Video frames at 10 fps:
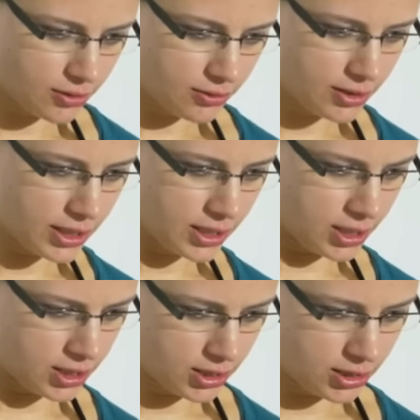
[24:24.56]
Great.
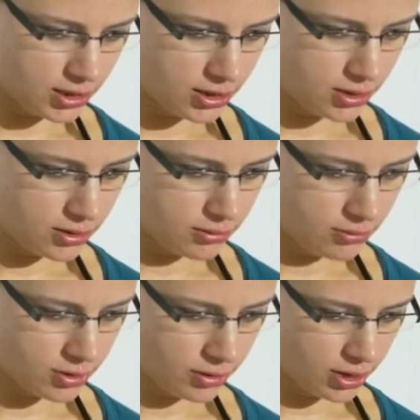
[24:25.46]

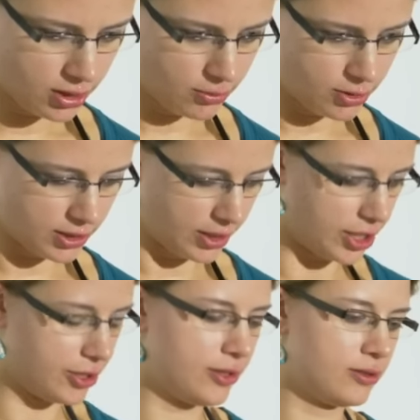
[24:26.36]
I think I was it
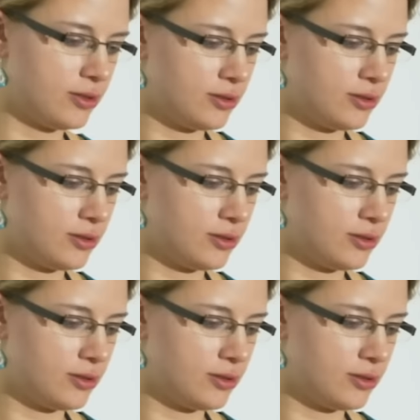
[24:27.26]
here.